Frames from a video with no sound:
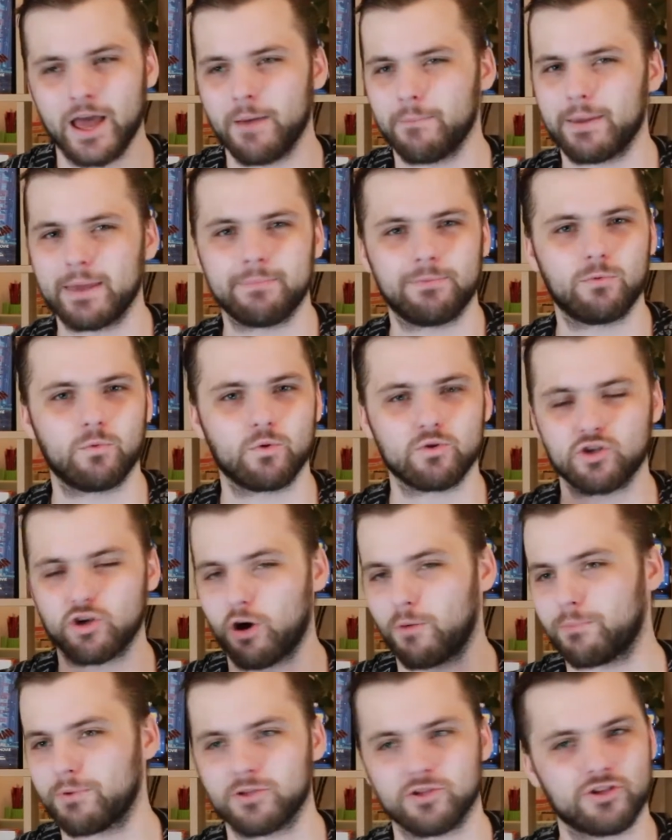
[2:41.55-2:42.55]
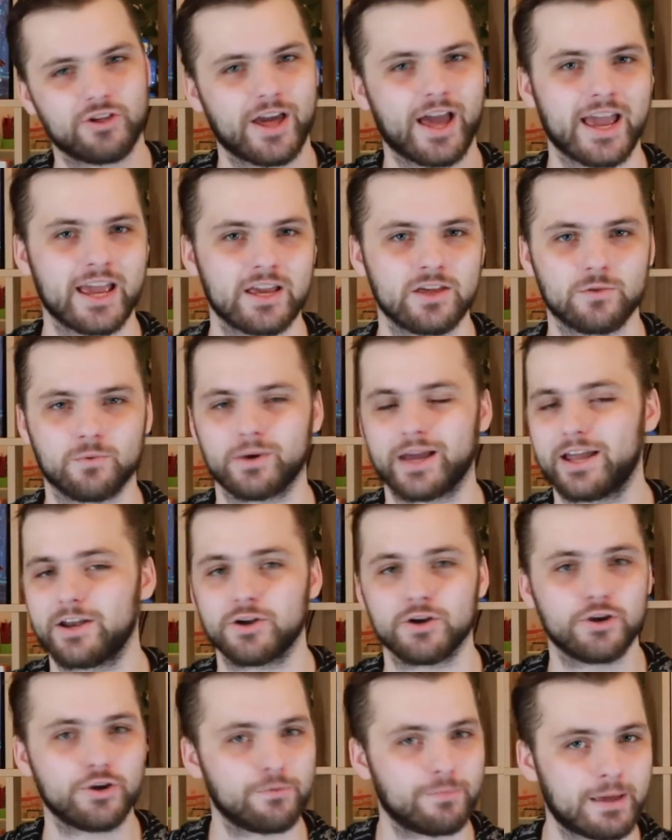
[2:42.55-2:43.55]
People will chop and change, we'll get
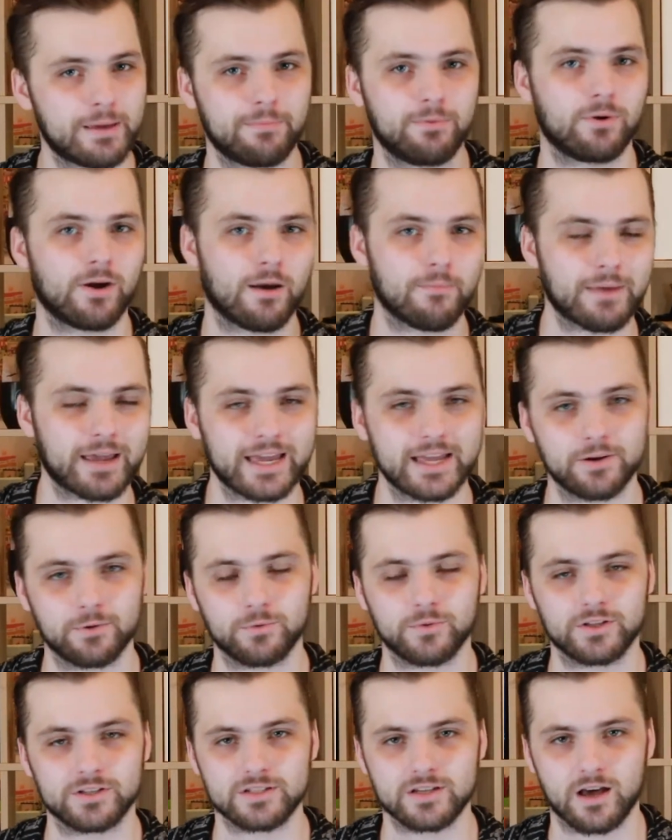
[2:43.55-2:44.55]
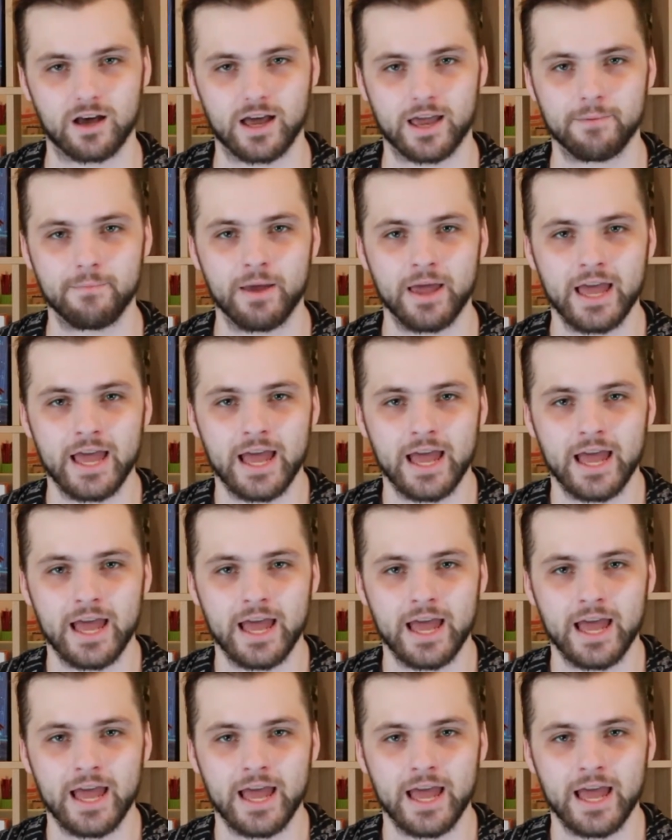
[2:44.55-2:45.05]
new people coming in all the time.